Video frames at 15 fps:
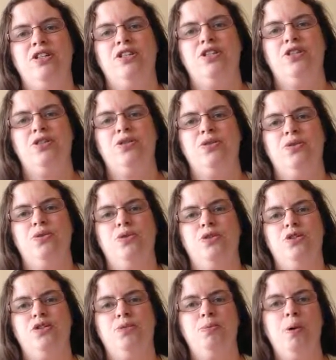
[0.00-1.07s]
to
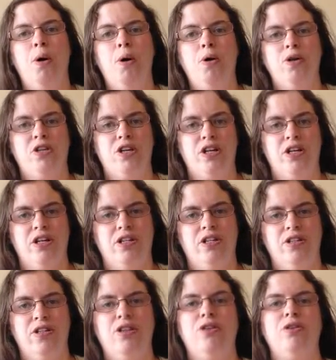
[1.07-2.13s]
support her
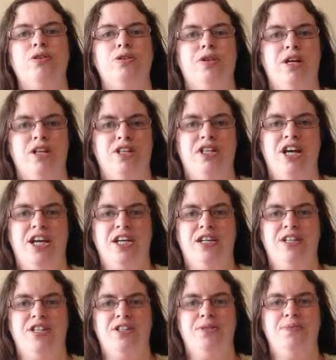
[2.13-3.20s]
through that
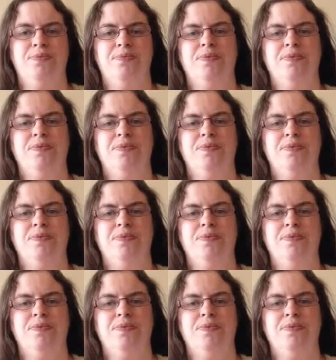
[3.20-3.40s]
change.